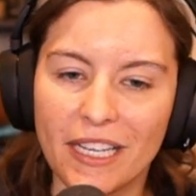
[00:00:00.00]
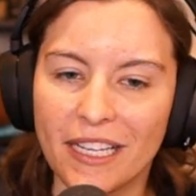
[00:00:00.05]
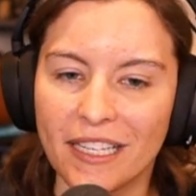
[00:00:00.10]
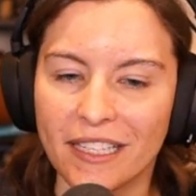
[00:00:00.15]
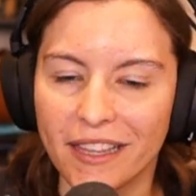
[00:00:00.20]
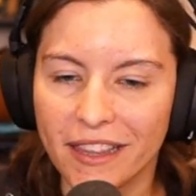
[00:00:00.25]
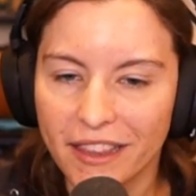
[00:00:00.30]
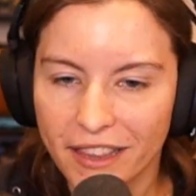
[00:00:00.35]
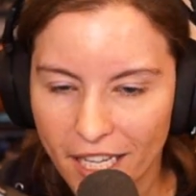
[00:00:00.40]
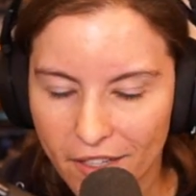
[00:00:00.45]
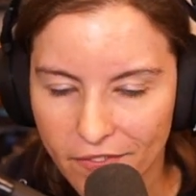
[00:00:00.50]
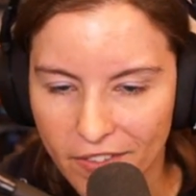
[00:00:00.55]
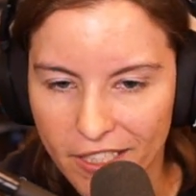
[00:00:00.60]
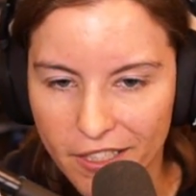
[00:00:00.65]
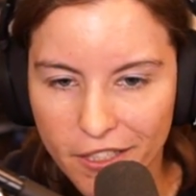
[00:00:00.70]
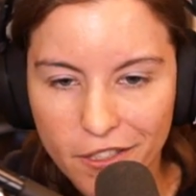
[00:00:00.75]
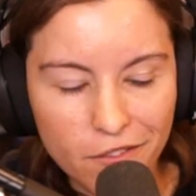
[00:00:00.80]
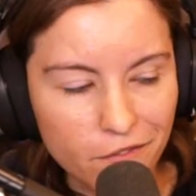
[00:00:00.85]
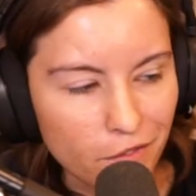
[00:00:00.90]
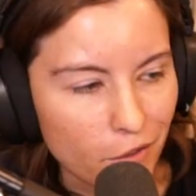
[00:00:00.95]

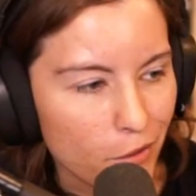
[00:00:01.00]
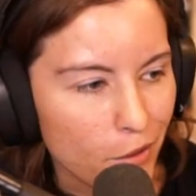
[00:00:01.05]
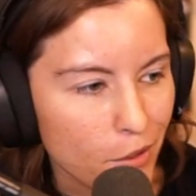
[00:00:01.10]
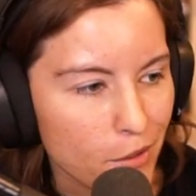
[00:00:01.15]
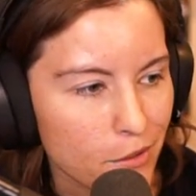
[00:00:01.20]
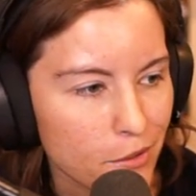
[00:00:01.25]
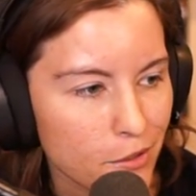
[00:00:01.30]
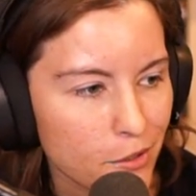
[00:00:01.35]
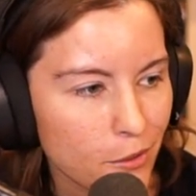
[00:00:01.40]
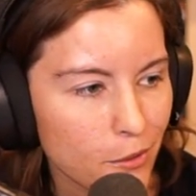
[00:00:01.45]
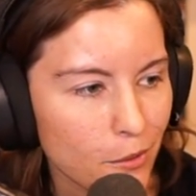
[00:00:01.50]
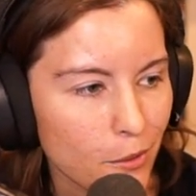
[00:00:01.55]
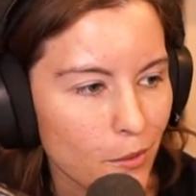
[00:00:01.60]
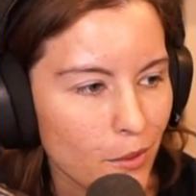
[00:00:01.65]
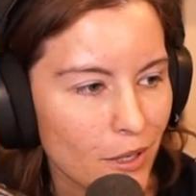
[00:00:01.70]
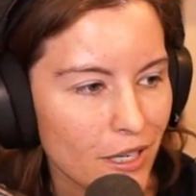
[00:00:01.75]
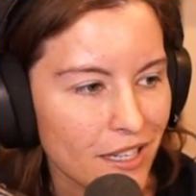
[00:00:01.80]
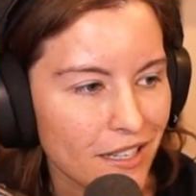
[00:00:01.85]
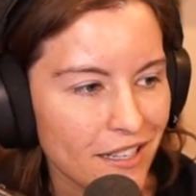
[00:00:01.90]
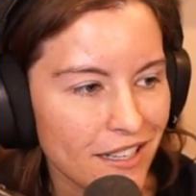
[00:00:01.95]
11th for those who
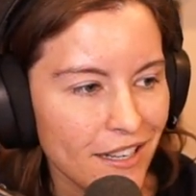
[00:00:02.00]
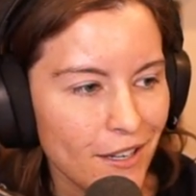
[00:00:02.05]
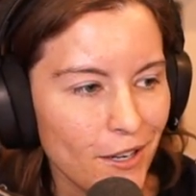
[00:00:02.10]
are